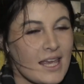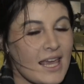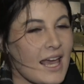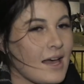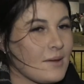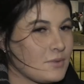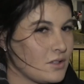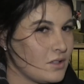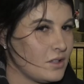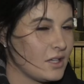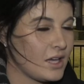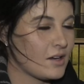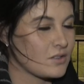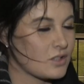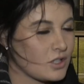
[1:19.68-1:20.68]
Yeah,
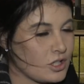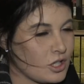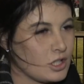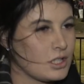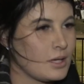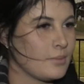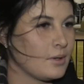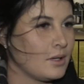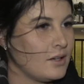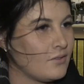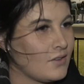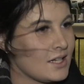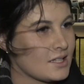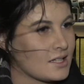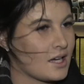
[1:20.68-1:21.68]
absolutely. I was a show jumper and
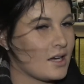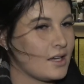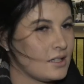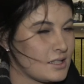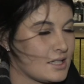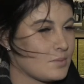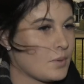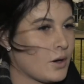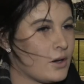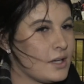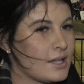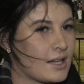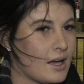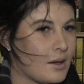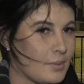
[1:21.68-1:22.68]
eventer and did
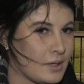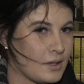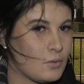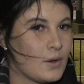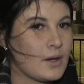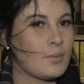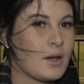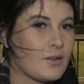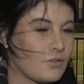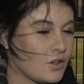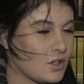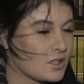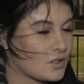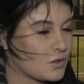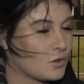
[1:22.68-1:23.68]
pony club, and one of my
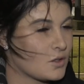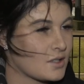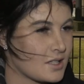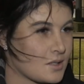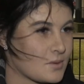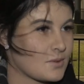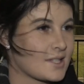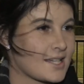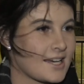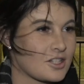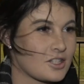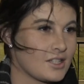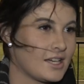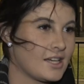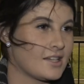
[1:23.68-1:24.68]
first horses was
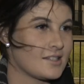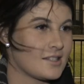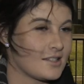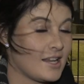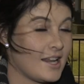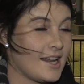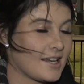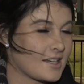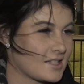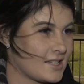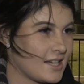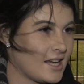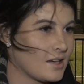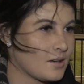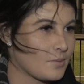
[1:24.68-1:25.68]
actually an
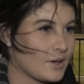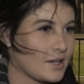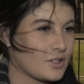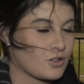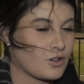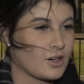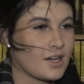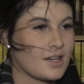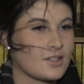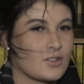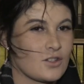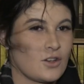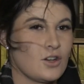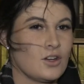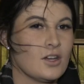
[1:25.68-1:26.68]
ex-standardbred trotter.
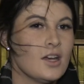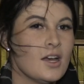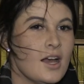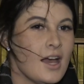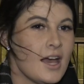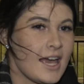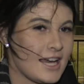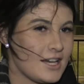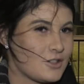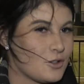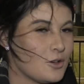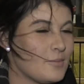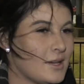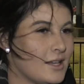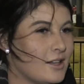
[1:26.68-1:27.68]
So he
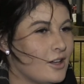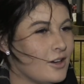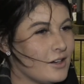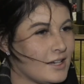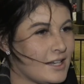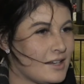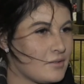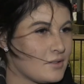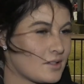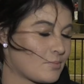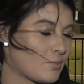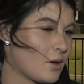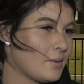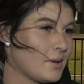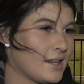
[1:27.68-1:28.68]
taught me a lot, and he was
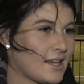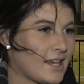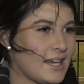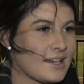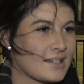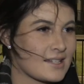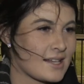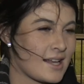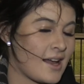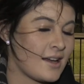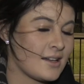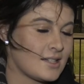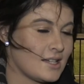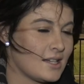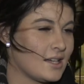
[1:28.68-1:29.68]
probably the
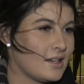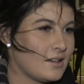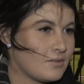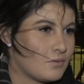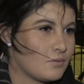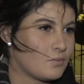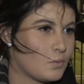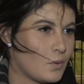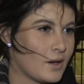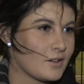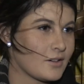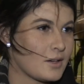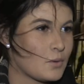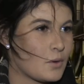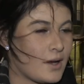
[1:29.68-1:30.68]
kickstart to
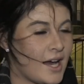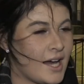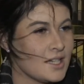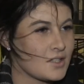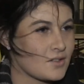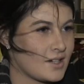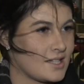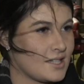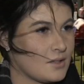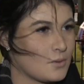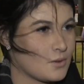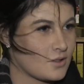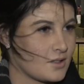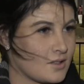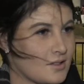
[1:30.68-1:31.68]
wondering what harness racing
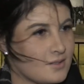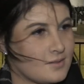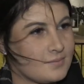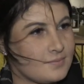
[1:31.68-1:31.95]
was.